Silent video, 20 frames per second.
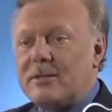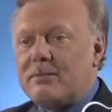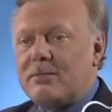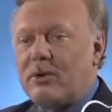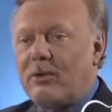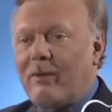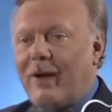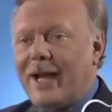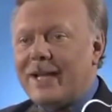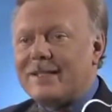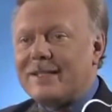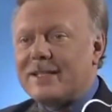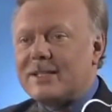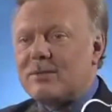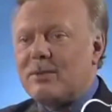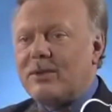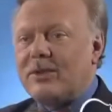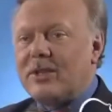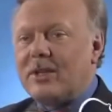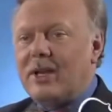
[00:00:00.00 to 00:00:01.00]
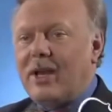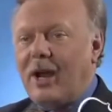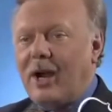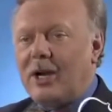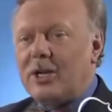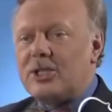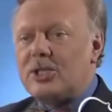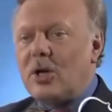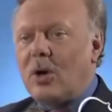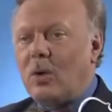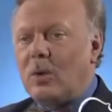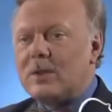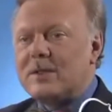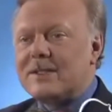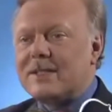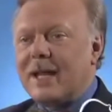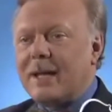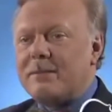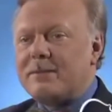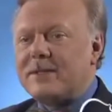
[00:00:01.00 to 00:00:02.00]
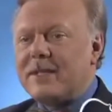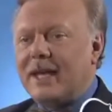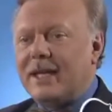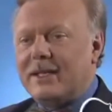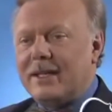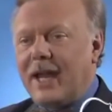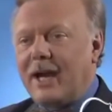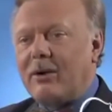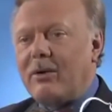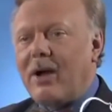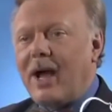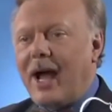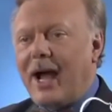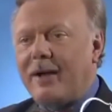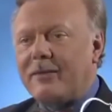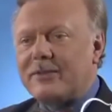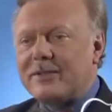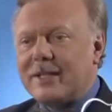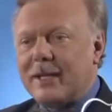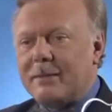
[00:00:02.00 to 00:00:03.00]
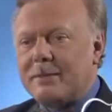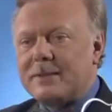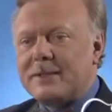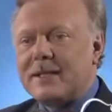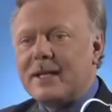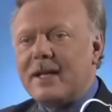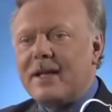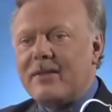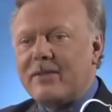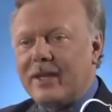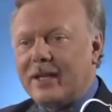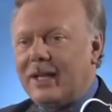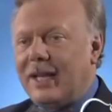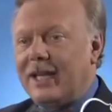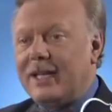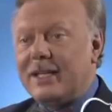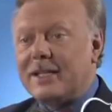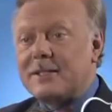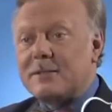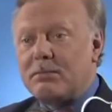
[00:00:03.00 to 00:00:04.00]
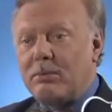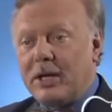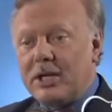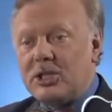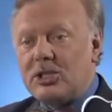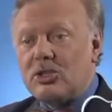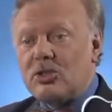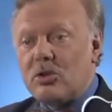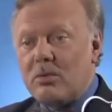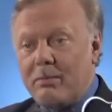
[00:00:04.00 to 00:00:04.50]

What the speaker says: provides us with the large whole steps and narrow half steps that lend expression to